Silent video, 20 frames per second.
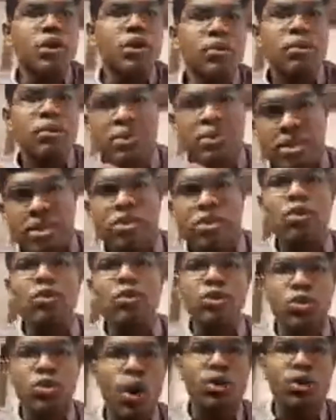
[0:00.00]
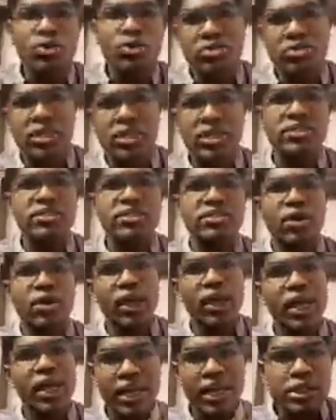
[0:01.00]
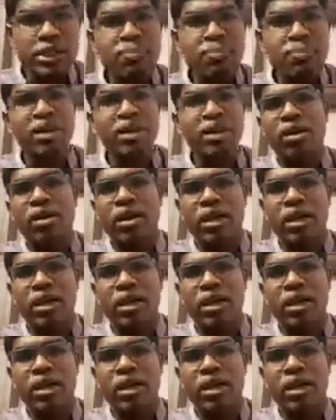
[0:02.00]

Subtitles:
just go through all those things. Okay, crisp and contra.